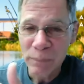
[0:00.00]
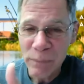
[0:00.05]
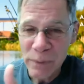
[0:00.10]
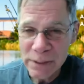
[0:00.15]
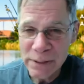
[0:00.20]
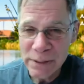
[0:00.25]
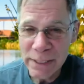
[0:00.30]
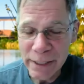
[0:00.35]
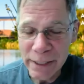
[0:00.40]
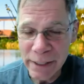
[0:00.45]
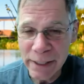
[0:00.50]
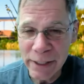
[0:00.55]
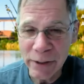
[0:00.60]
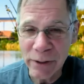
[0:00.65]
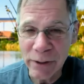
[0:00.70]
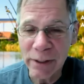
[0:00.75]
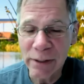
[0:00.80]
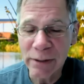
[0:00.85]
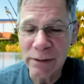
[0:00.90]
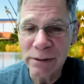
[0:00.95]

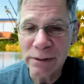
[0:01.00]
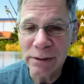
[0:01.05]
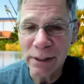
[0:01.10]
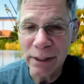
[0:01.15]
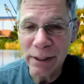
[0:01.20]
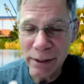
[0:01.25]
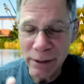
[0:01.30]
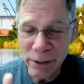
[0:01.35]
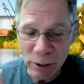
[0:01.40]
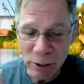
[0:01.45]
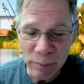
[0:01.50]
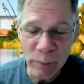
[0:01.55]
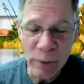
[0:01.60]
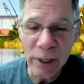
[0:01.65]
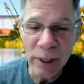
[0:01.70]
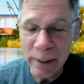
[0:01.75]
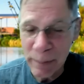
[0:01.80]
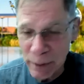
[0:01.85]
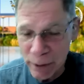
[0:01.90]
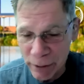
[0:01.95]
secondaries and in their
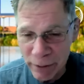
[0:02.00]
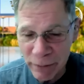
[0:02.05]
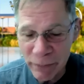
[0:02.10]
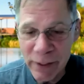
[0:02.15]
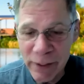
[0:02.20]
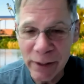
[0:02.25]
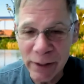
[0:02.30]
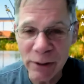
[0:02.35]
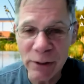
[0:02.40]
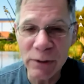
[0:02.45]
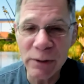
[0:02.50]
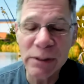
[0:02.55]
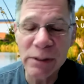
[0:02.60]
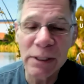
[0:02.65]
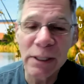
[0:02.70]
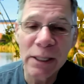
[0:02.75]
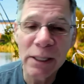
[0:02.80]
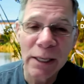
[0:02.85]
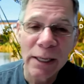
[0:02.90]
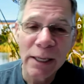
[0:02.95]
primary feathers
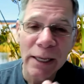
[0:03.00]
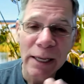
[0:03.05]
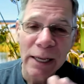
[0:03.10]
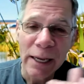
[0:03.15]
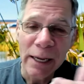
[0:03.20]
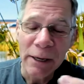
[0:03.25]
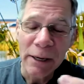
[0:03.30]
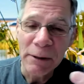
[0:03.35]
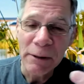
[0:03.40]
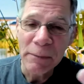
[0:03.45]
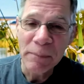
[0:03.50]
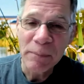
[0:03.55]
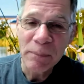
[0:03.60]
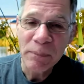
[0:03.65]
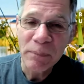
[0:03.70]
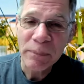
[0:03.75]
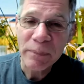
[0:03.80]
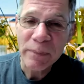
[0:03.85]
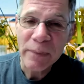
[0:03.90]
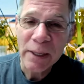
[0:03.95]
um,
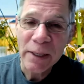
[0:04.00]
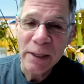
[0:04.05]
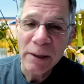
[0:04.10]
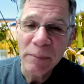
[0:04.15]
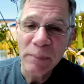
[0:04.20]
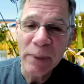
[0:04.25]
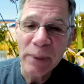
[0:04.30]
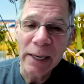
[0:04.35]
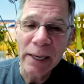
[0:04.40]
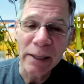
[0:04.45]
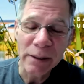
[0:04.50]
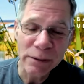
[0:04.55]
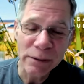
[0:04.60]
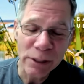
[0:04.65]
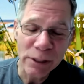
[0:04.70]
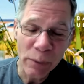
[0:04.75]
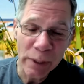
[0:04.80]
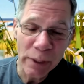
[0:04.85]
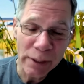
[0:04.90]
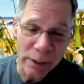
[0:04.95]
but
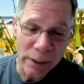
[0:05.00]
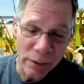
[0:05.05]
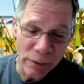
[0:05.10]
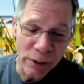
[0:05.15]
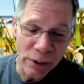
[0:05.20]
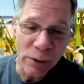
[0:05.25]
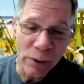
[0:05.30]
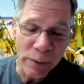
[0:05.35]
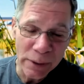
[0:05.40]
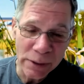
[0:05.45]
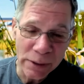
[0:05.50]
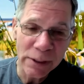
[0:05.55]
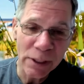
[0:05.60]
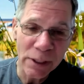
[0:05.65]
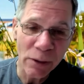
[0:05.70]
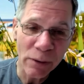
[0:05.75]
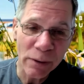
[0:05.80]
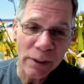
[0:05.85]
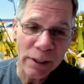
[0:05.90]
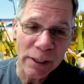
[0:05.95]
so what they'll do is
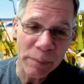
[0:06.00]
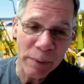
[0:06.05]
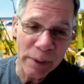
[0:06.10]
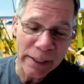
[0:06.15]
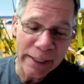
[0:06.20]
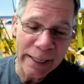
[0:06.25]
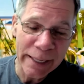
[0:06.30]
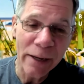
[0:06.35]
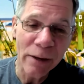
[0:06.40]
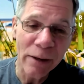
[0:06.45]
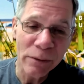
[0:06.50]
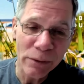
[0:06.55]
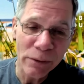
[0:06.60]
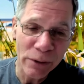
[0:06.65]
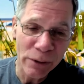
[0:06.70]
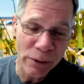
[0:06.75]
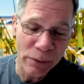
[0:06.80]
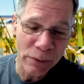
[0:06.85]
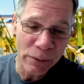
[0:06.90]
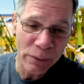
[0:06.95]
they'll clip it down
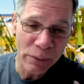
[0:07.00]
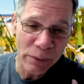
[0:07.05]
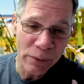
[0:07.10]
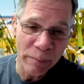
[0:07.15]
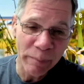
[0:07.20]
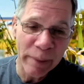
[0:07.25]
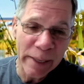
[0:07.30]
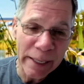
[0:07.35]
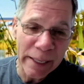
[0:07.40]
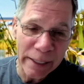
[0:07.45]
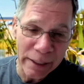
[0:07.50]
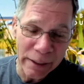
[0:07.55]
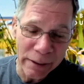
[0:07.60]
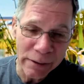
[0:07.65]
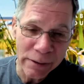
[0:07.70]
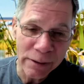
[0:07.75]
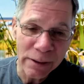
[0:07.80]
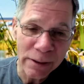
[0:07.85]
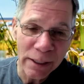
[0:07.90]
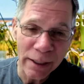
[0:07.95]
to the
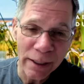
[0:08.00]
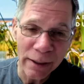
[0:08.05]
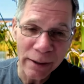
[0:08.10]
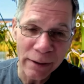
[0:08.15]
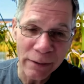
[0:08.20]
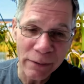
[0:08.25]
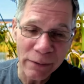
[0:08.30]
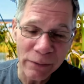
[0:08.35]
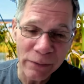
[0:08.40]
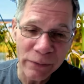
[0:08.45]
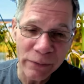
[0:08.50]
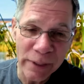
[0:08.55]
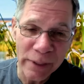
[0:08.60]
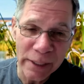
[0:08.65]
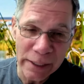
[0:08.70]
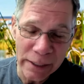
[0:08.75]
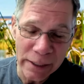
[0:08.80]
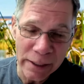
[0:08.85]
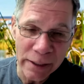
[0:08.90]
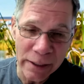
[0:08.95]
base of
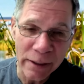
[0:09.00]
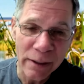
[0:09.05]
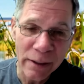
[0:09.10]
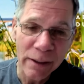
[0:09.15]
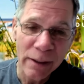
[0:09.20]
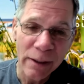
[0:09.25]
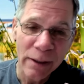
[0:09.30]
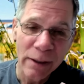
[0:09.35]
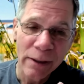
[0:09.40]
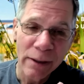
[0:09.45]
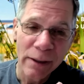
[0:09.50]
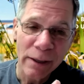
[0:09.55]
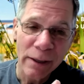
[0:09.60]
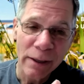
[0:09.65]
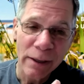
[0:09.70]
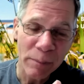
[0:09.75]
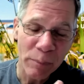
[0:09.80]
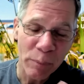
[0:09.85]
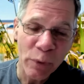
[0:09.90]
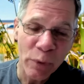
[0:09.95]
the
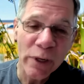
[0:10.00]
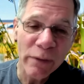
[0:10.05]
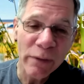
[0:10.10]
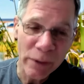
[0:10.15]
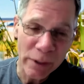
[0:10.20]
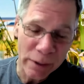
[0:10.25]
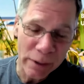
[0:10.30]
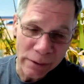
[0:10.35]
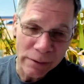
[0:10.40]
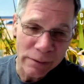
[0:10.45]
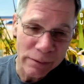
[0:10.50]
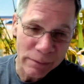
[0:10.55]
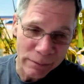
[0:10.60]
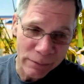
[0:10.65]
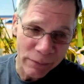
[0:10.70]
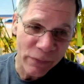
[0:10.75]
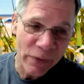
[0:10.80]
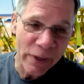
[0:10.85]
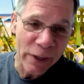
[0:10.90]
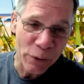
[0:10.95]
uh, previous
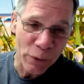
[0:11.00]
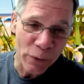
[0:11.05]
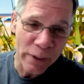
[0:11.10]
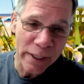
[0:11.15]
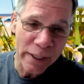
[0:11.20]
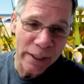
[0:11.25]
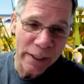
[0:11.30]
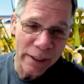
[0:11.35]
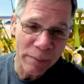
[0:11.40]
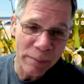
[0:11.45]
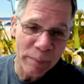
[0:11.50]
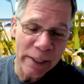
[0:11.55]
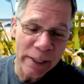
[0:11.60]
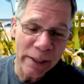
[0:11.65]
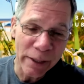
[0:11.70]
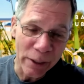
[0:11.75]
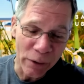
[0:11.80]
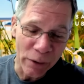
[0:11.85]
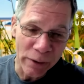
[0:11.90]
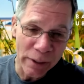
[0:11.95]
feather that had been
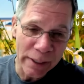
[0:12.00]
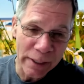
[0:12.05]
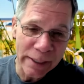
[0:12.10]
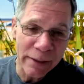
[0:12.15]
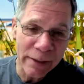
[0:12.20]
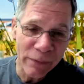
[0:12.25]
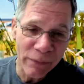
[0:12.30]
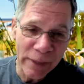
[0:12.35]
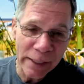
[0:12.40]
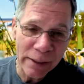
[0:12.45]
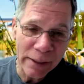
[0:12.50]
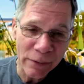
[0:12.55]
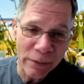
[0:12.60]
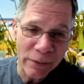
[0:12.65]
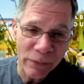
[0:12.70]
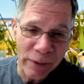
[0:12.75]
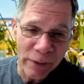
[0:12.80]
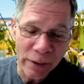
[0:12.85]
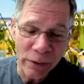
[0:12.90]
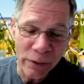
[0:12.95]
there, the defective
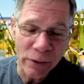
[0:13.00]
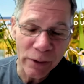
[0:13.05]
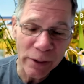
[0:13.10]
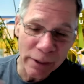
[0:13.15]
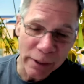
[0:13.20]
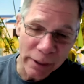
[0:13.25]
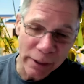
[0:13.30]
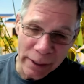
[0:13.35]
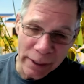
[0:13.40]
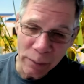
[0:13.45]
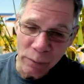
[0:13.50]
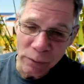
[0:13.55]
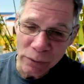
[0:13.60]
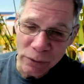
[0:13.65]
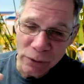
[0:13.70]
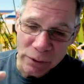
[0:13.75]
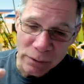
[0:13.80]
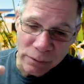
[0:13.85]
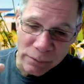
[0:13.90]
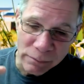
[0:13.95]
feather, and then they will
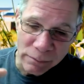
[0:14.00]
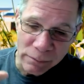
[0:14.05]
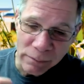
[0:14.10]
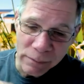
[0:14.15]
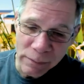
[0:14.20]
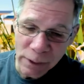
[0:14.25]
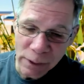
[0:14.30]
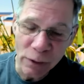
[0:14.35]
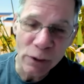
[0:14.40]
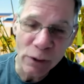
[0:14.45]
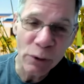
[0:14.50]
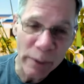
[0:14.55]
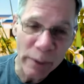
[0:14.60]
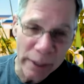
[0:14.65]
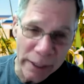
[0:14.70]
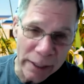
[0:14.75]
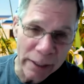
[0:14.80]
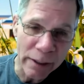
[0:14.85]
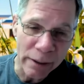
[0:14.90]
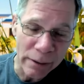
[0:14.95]
just glue
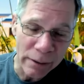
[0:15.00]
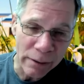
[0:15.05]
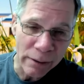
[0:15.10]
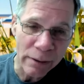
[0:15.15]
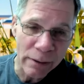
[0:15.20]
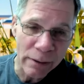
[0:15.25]
in